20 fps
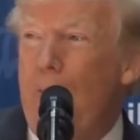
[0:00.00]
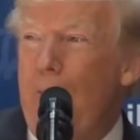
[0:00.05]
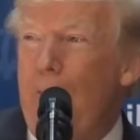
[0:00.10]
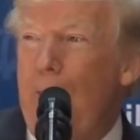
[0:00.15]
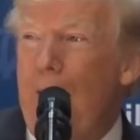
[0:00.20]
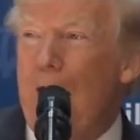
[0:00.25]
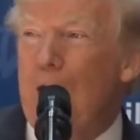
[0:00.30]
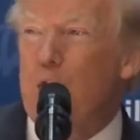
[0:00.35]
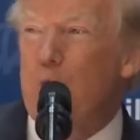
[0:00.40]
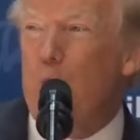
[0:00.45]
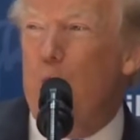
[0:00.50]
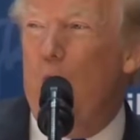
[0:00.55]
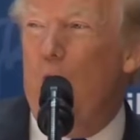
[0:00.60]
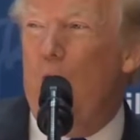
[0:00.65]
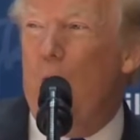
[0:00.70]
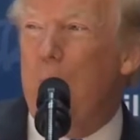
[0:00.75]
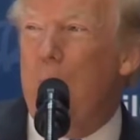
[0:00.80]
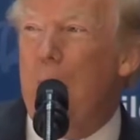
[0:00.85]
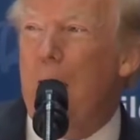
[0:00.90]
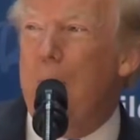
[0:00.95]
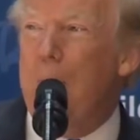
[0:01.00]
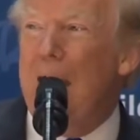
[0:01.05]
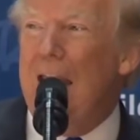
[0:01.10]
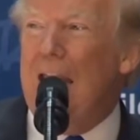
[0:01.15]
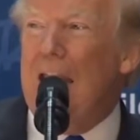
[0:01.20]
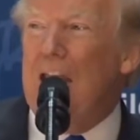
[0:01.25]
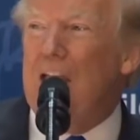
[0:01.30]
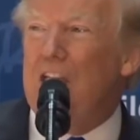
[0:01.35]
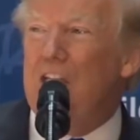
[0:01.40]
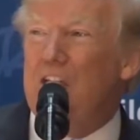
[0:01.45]
as well by
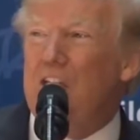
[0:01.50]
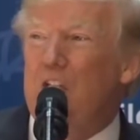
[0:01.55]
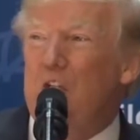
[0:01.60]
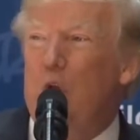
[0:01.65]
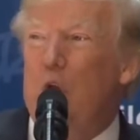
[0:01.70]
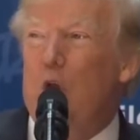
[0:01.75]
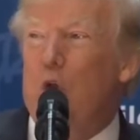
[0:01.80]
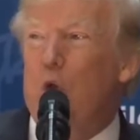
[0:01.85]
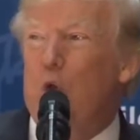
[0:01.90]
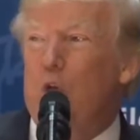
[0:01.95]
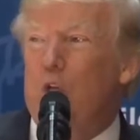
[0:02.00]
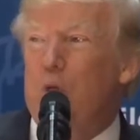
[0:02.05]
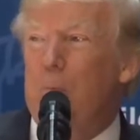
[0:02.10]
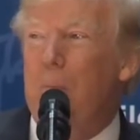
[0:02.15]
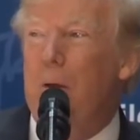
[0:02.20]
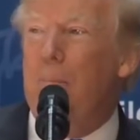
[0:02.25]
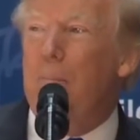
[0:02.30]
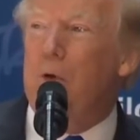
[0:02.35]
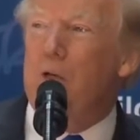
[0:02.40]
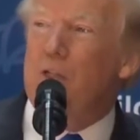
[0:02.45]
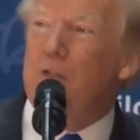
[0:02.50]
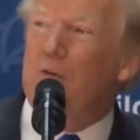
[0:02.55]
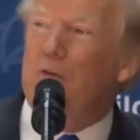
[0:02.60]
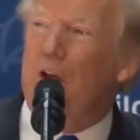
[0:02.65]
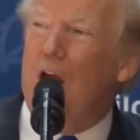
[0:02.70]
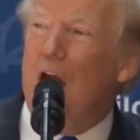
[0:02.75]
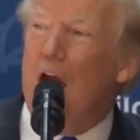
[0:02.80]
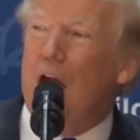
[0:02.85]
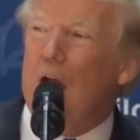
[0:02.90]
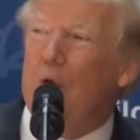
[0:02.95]
many distinguished members of
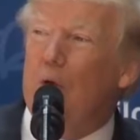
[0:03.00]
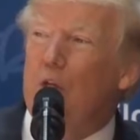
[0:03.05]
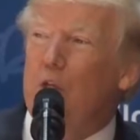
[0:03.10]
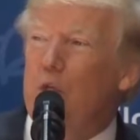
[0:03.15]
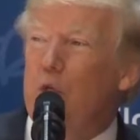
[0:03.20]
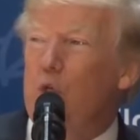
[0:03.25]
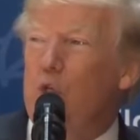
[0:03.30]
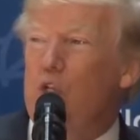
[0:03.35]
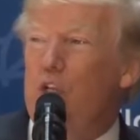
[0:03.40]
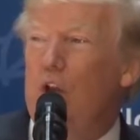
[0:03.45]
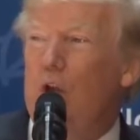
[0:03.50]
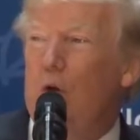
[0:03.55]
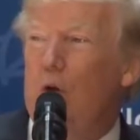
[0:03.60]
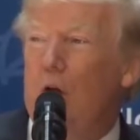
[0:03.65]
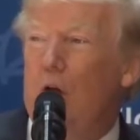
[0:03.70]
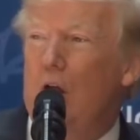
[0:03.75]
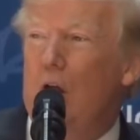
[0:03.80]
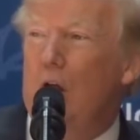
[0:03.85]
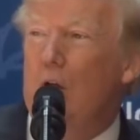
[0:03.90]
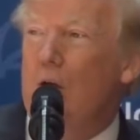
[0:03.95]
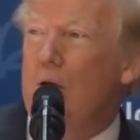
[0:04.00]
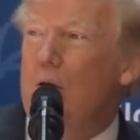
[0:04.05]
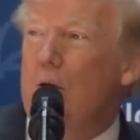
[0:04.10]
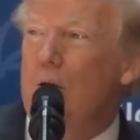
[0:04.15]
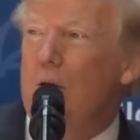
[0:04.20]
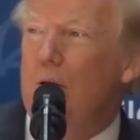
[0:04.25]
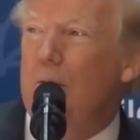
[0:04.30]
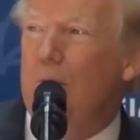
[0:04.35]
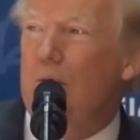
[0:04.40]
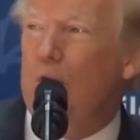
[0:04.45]
Congress who share our
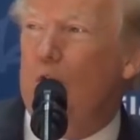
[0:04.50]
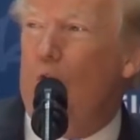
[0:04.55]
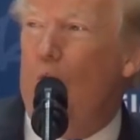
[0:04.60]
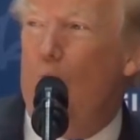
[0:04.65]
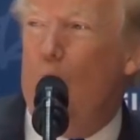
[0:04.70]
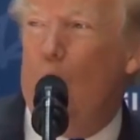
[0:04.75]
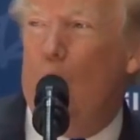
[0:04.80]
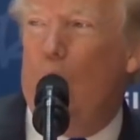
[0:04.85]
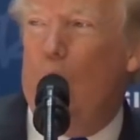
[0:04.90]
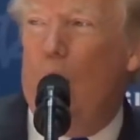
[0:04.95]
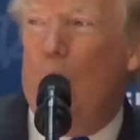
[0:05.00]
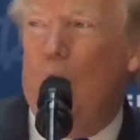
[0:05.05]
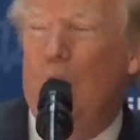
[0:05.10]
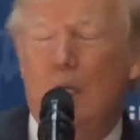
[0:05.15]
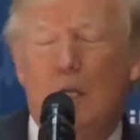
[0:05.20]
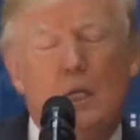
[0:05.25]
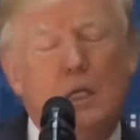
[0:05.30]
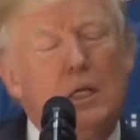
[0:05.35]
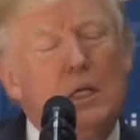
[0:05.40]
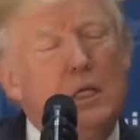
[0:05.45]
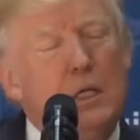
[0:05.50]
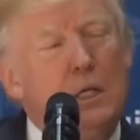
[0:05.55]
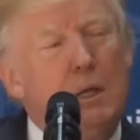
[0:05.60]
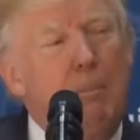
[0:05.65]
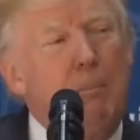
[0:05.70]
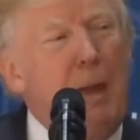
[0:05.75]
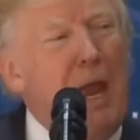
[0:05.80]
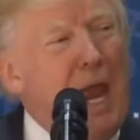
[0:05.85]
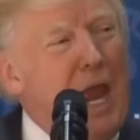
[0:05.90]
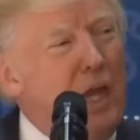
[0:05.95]
total
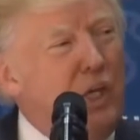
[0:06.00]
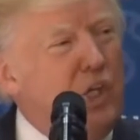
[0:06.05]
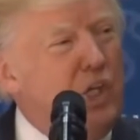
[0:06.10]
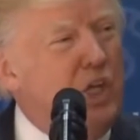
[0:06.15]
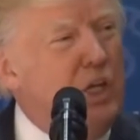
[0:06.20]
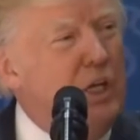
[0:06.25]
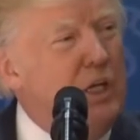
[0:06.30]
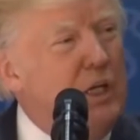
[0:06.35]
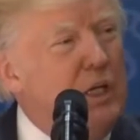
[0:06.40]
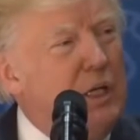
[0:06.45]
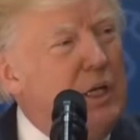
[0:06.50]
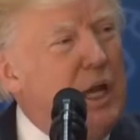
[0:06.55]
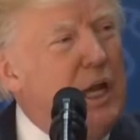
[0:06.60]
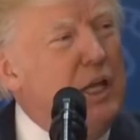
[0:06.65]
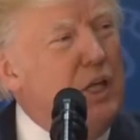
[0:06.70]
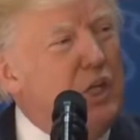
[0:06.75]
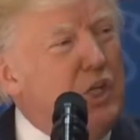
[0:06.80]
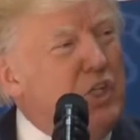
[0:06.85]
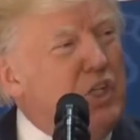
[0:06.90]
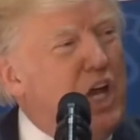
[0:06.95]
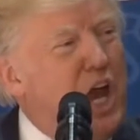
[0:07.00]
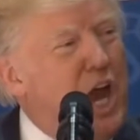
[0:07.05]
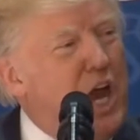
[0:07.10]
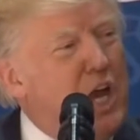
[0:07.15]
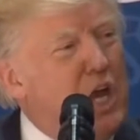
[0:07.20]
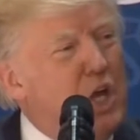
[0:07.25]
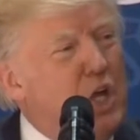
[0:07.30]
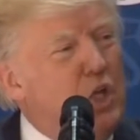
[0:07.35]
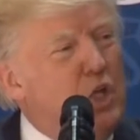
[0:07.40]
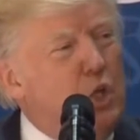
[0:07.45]
passion and
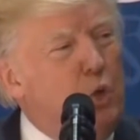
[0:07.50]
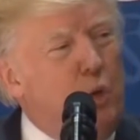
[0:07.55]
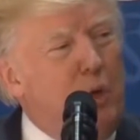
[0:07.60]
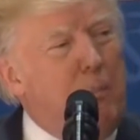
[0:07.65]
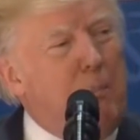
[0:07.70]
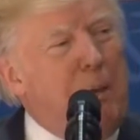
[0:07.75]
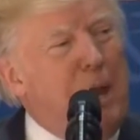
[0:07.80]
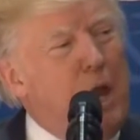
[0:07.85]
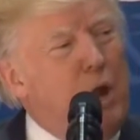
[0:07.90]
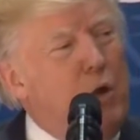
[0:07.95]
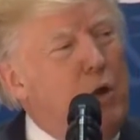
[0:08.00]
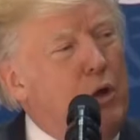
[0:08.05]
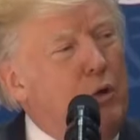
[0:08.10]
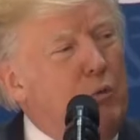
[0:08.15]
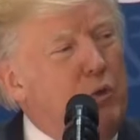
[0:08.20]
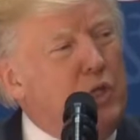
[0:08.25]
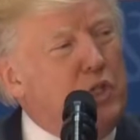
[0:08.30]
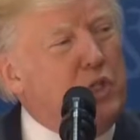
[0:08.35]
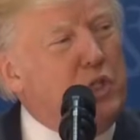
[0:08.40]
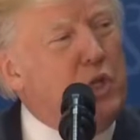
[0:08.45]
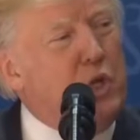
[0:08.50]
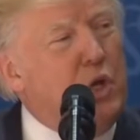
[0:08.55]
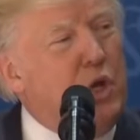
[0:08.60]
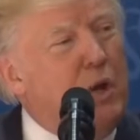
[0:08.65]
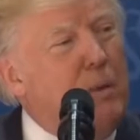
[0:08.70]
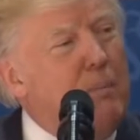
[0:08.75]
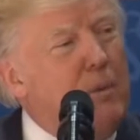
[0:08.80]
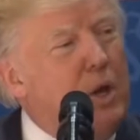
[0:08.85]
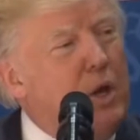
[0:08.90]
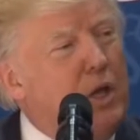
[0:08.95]
desire to repair and restore
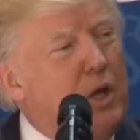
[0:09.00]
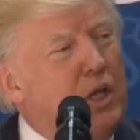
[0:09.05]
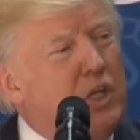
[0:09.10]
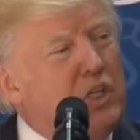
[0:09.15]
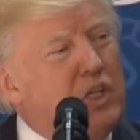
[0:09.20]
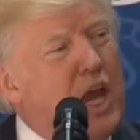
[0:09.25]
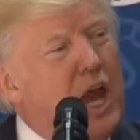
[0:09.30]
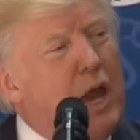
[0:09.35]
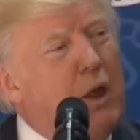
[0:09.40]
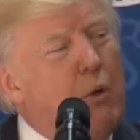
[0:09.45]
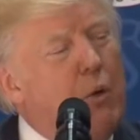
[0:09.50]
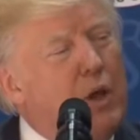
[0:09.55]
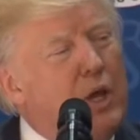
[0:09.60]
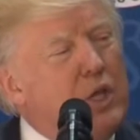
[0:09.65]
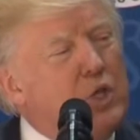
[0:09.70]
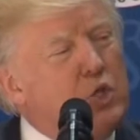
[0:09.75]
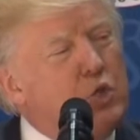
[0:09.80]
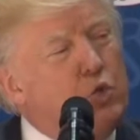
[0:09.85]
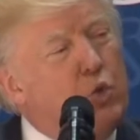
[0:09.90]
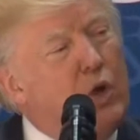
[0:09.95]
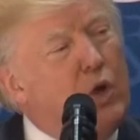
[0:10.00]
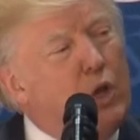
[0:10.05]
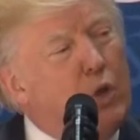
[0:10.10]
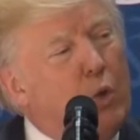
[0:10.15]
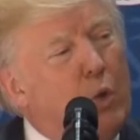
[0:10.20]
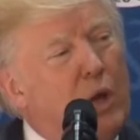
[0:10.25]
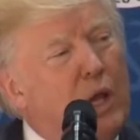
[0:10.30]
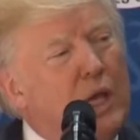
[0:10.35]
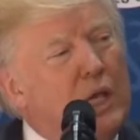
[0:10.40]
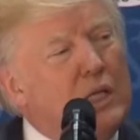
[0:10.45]
America's highways,
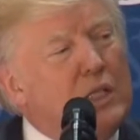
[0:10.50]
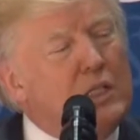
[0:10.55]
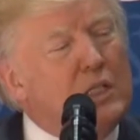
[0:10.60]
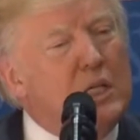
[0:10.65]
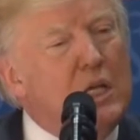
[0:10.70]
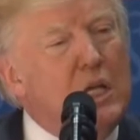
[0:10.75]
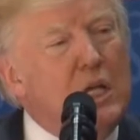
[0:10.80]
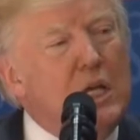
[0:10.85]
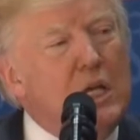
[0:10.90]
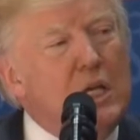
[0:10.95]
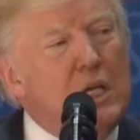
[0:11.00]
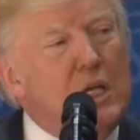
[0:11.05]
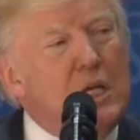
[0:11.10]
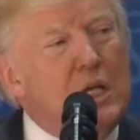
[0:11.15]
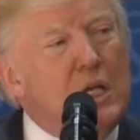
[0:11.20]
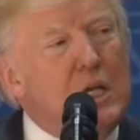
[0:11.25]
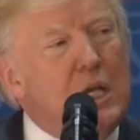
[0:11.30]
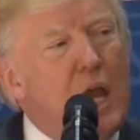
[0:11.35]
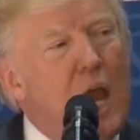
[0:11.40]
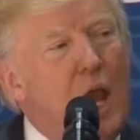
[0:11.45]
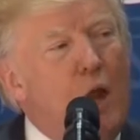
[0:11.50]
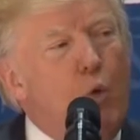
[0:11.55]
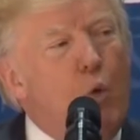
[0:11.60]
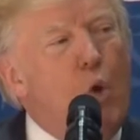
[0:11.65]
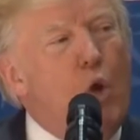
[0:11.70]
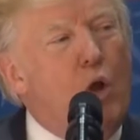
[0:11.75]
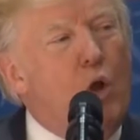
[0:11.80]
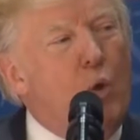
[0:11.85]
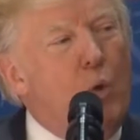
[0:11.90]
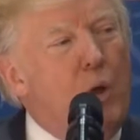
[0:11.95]
railways, and
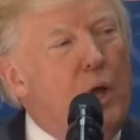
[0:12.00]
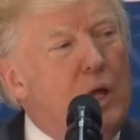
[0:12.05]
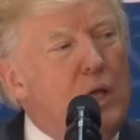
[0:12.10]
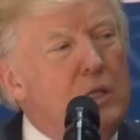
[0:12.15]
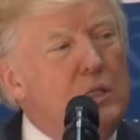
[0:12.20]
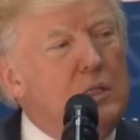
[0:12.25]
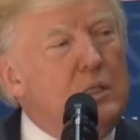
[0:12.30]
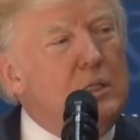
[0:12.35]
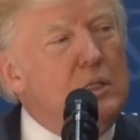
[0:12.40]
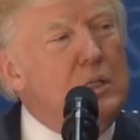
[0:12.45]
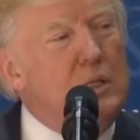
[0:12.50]
waterways.